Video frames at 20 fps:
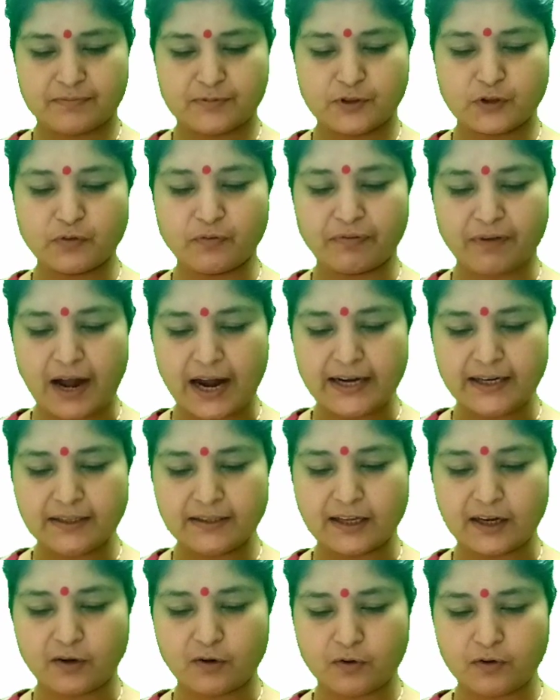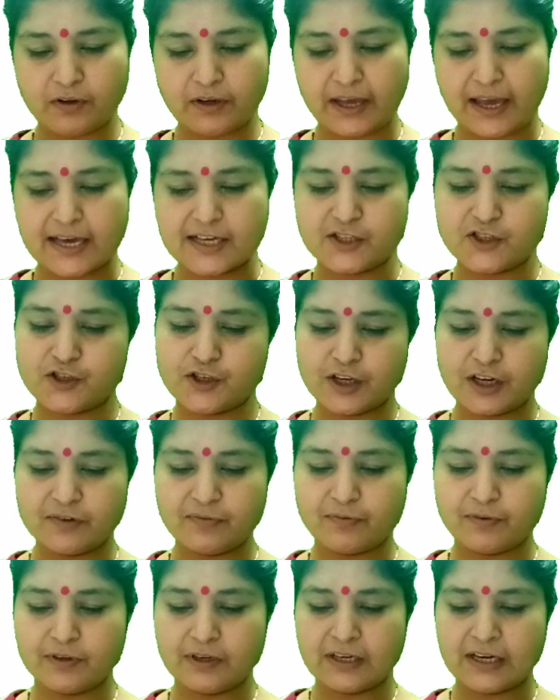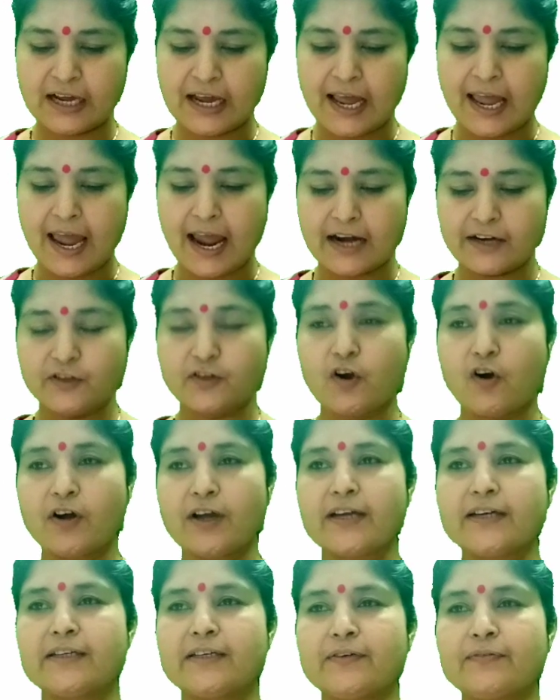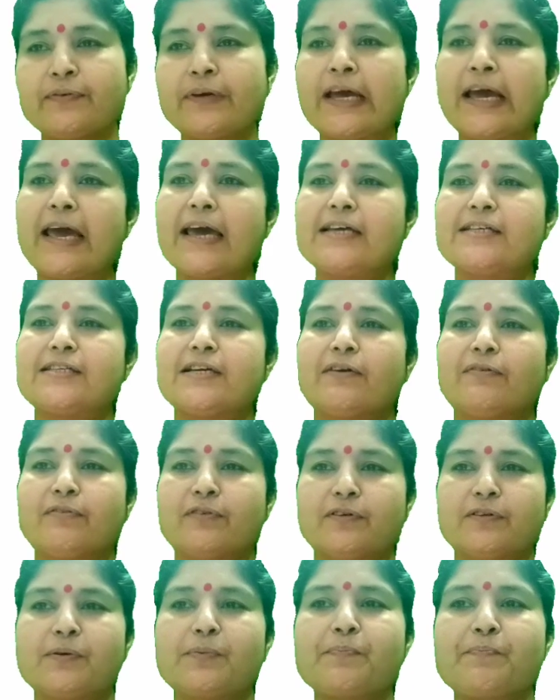to find the cook as cheerful and talkative as ever.